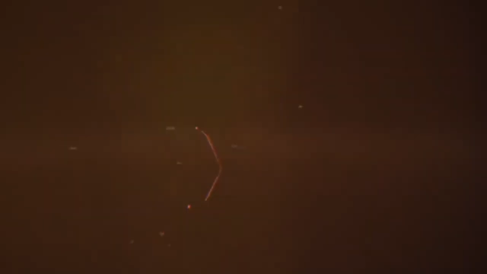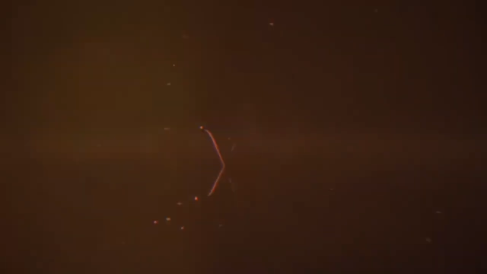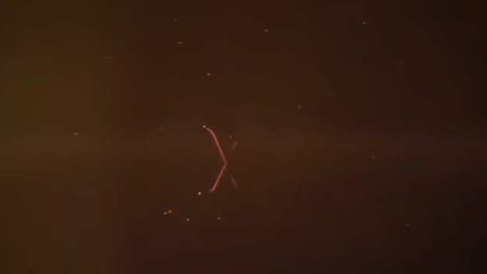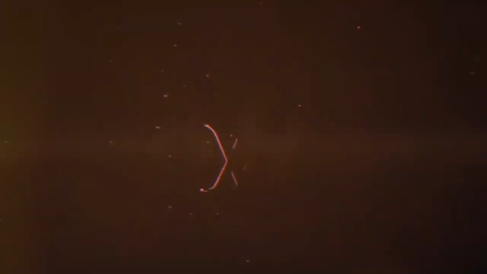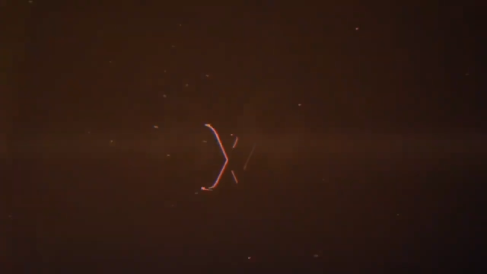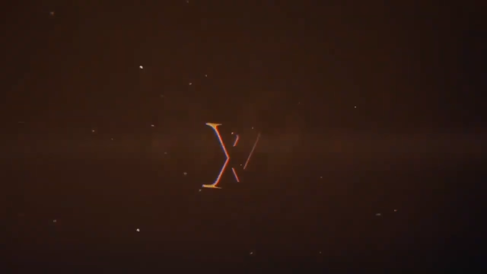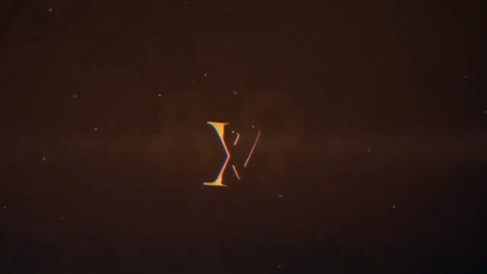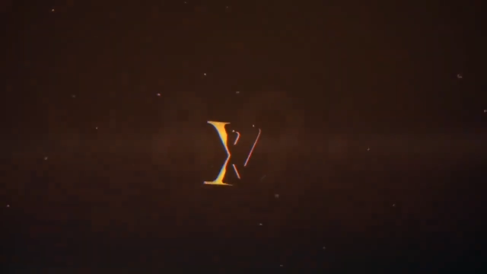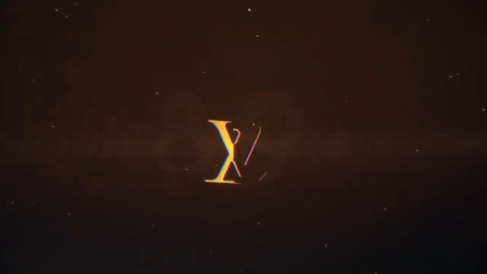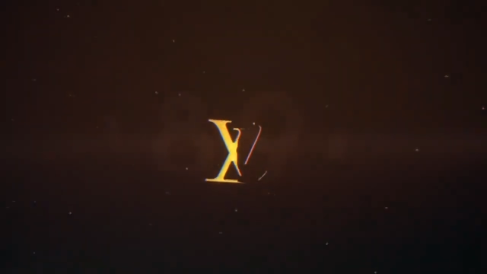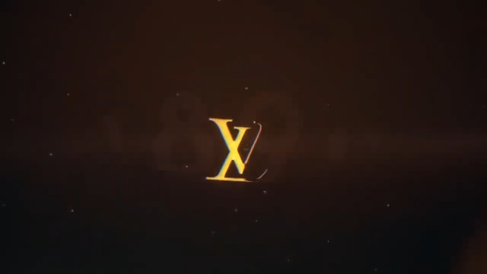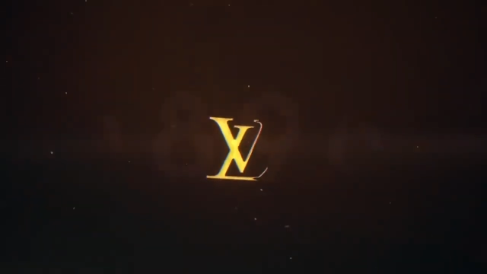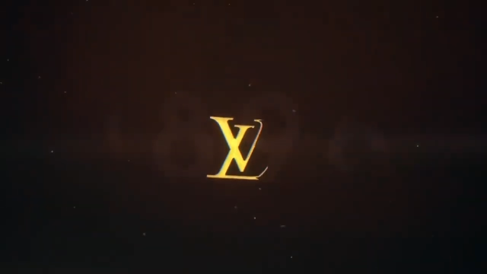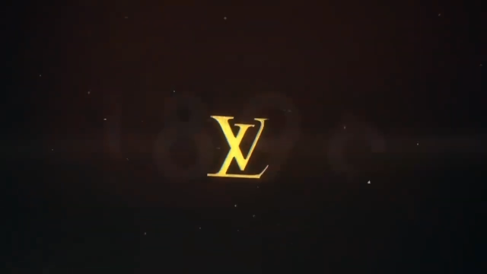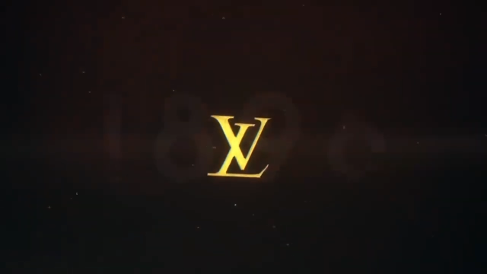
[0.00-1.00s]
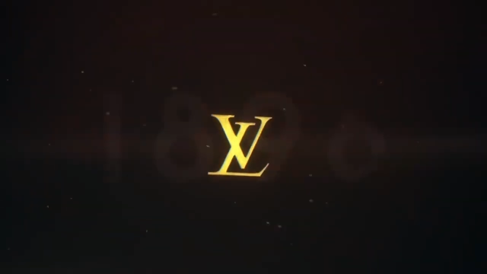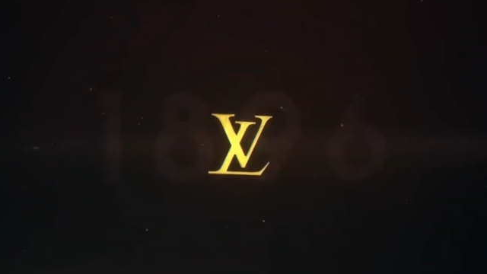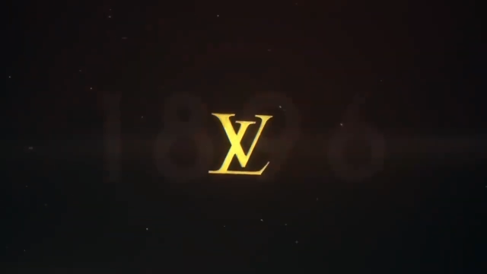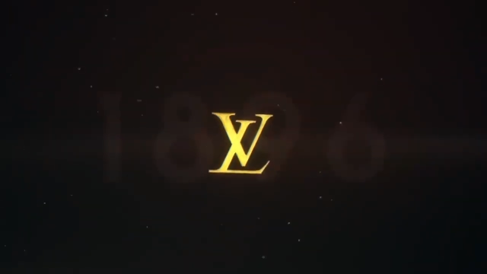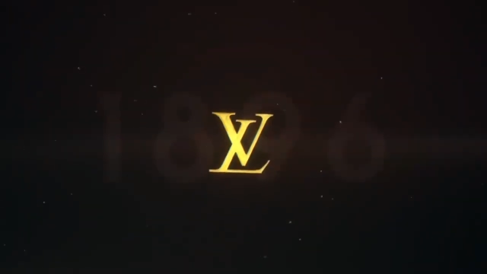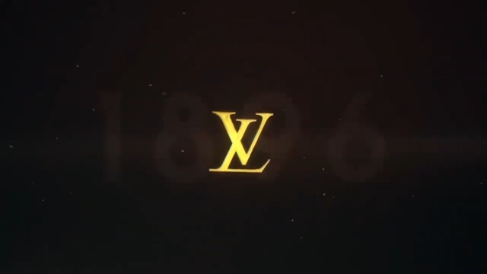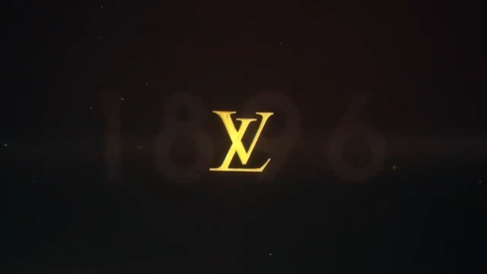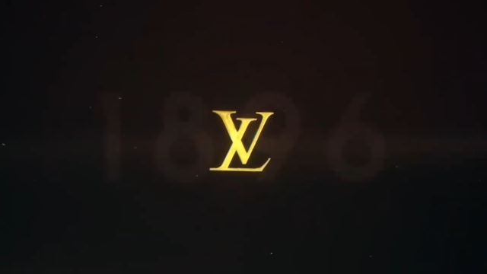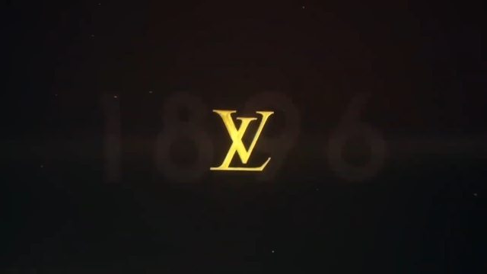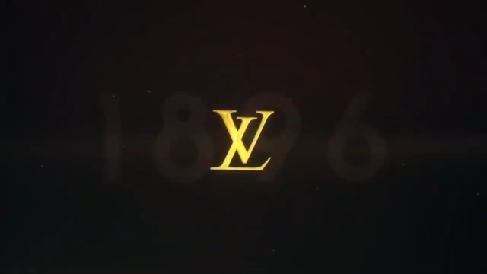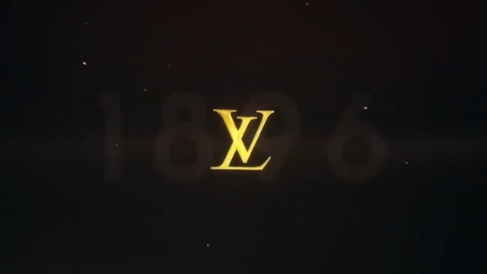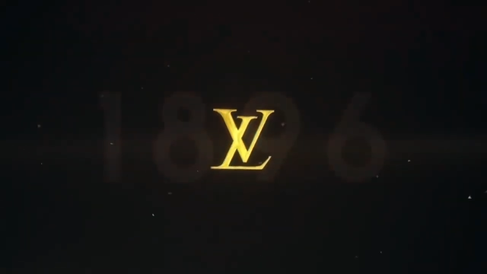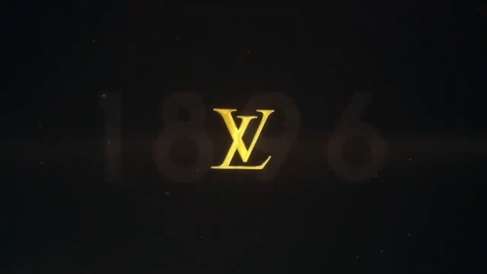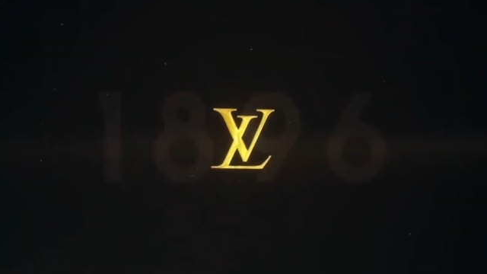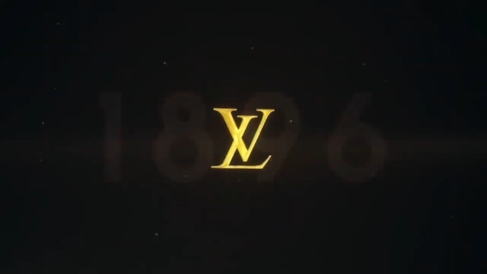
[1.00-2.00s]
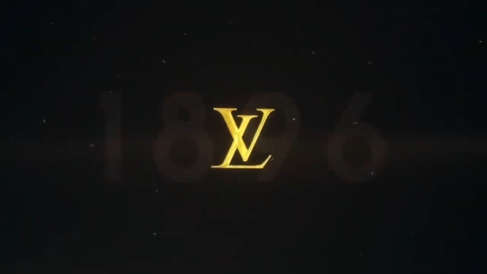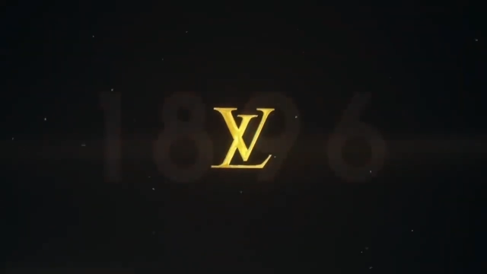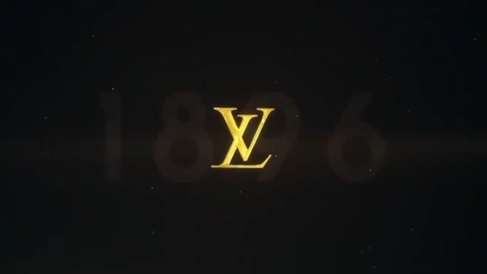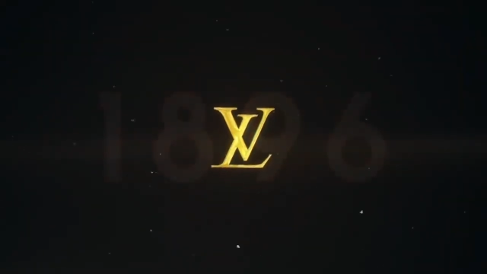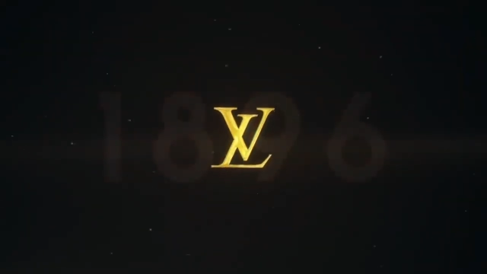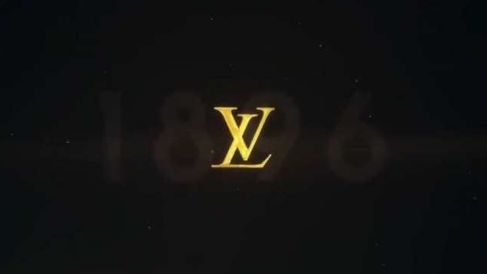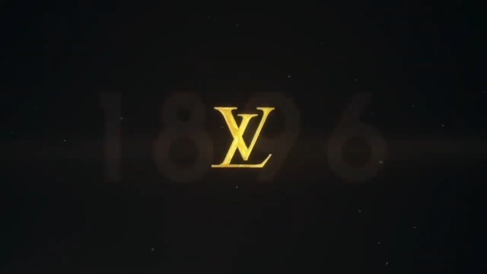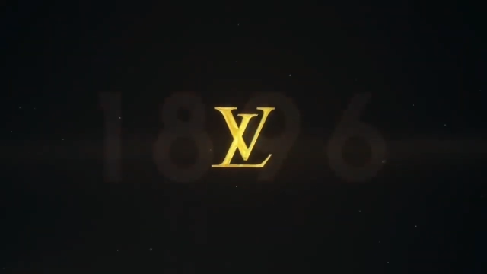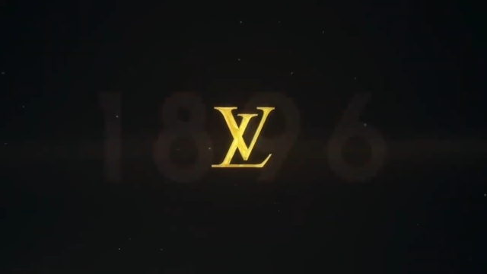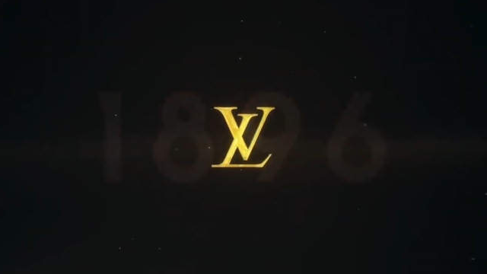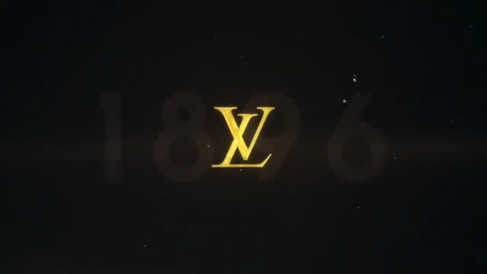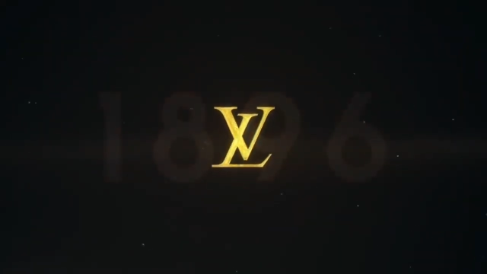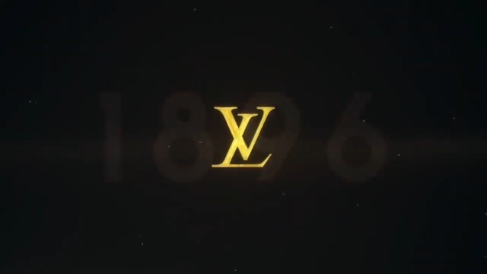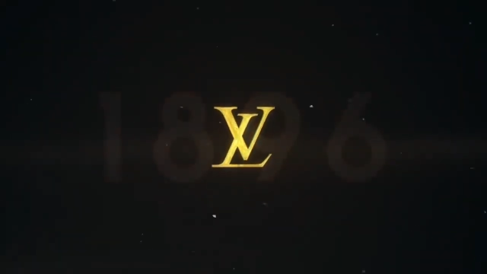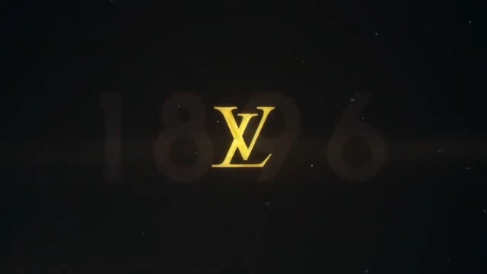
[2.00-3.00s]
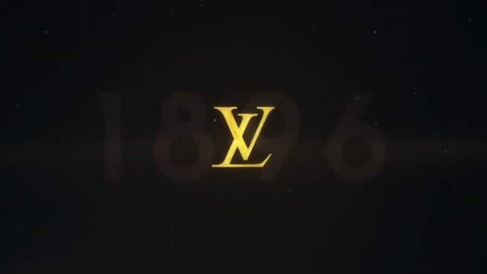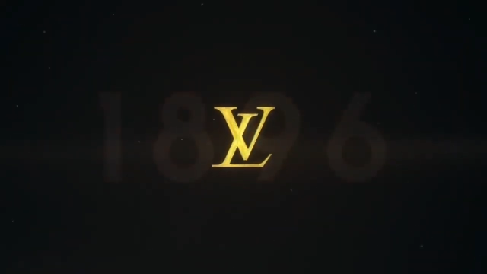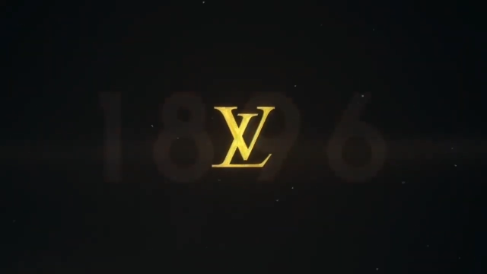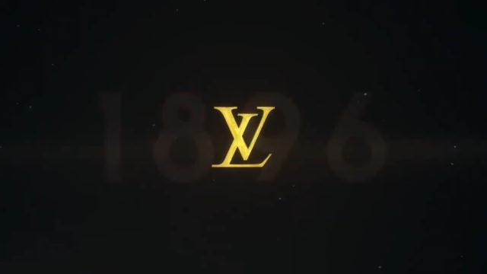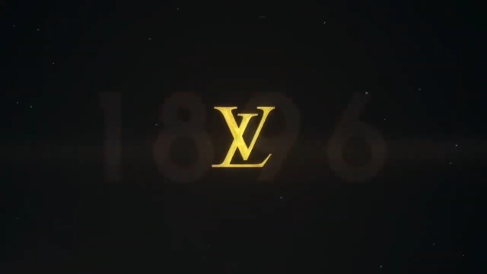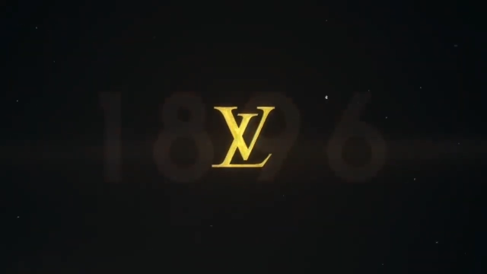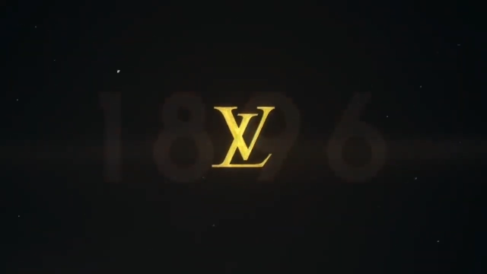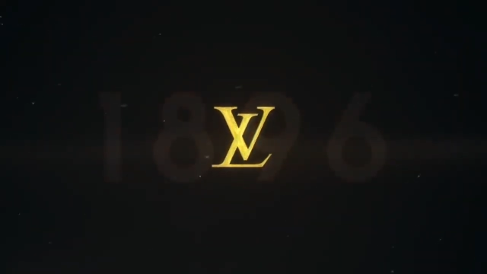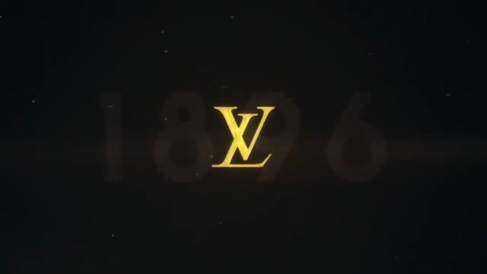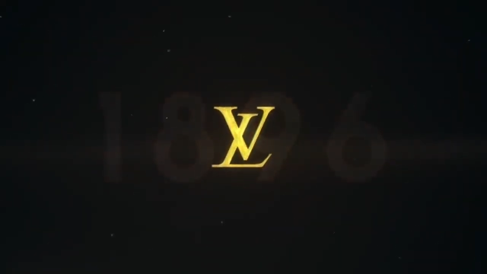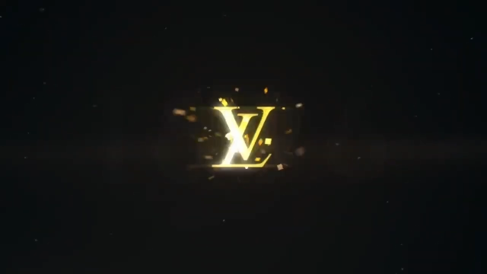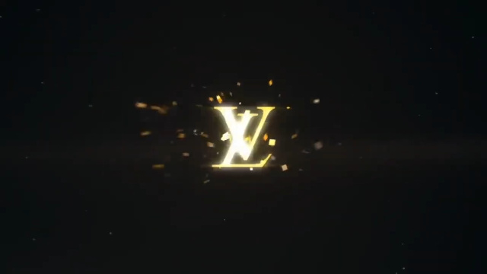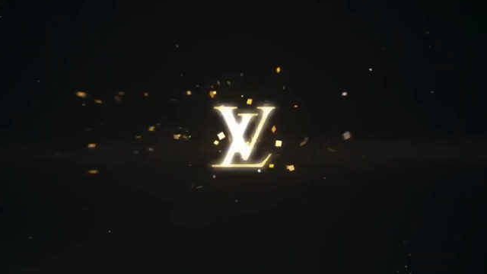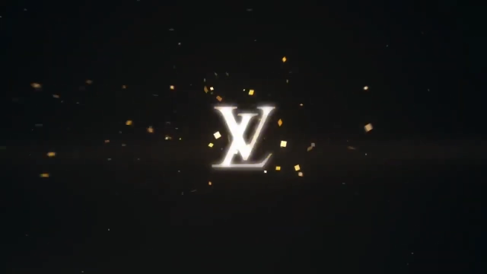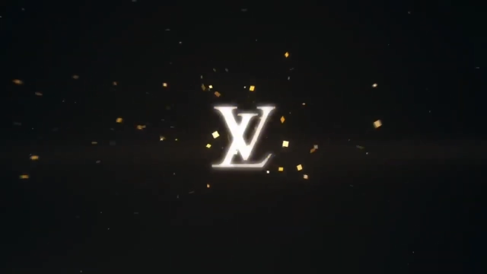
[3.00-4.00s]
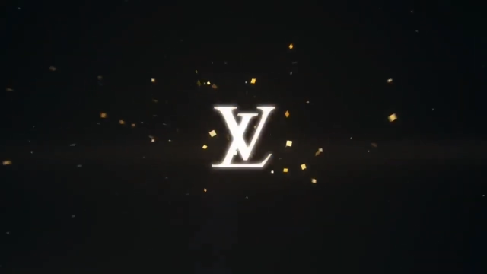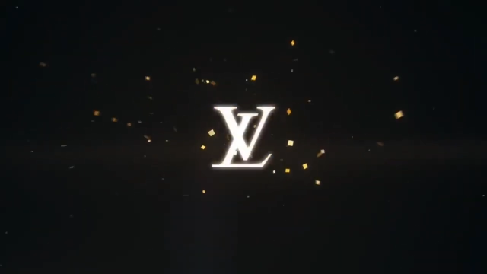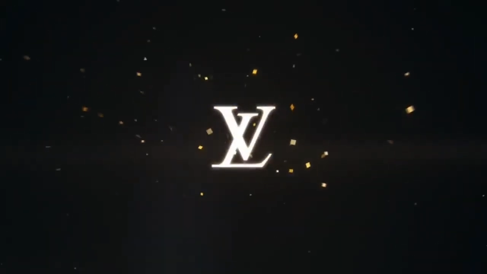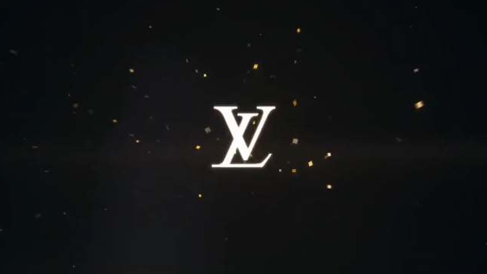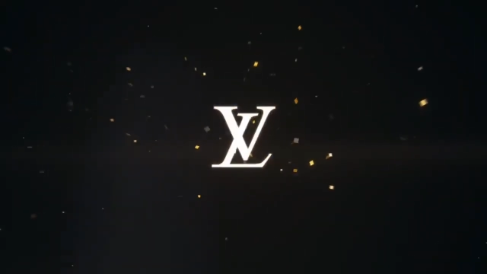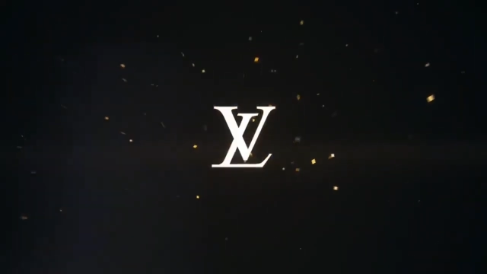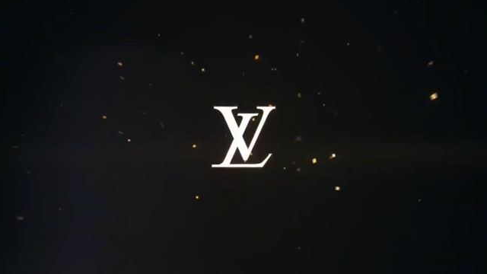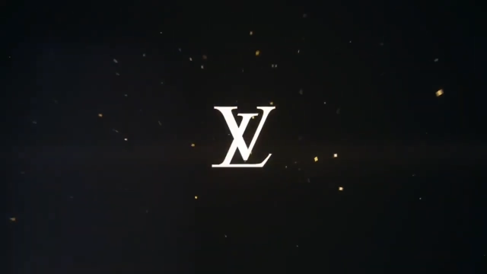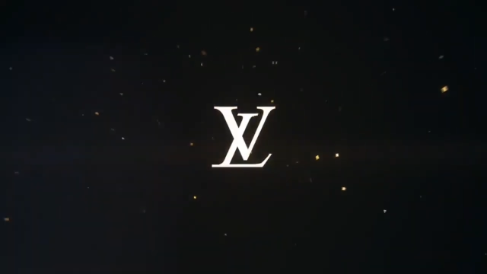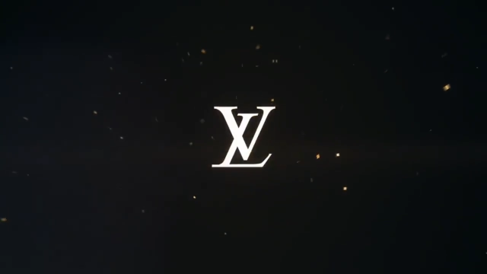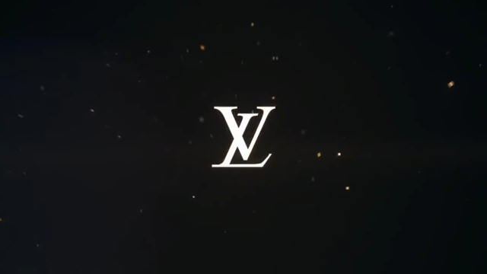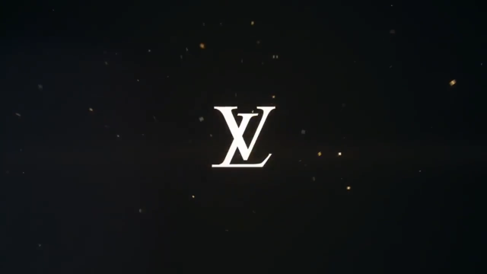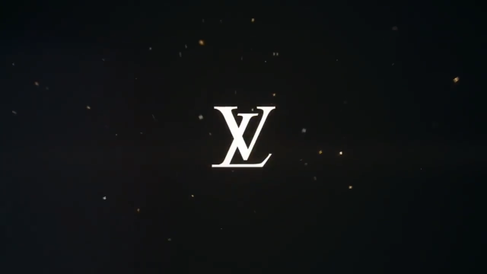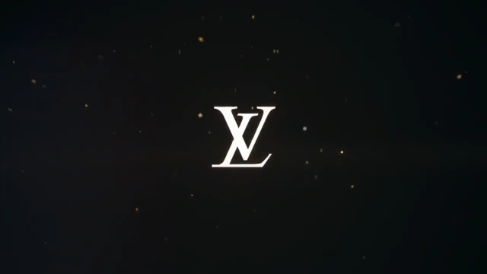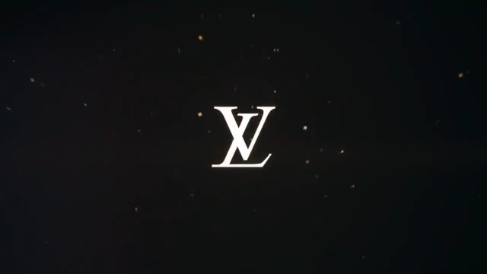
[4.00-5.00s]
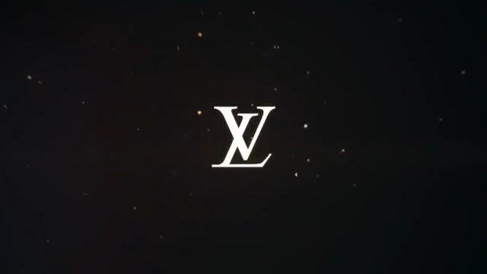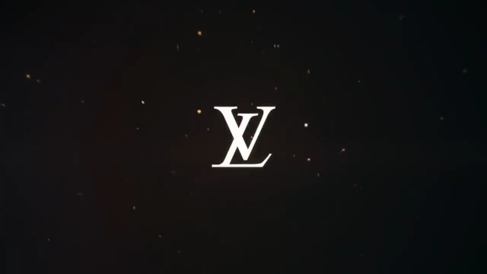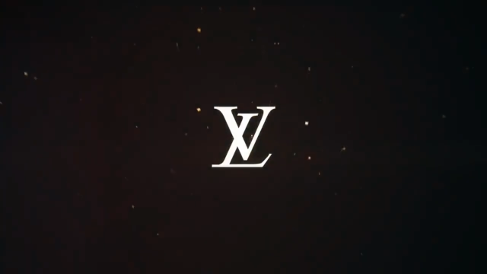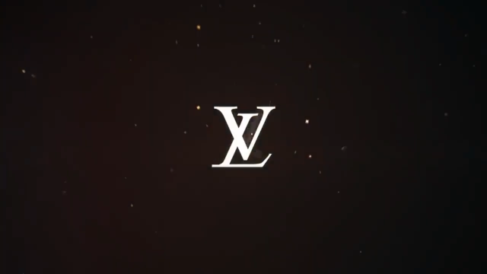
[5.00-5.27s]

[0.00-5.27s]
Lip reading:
[unreadable: no face in view]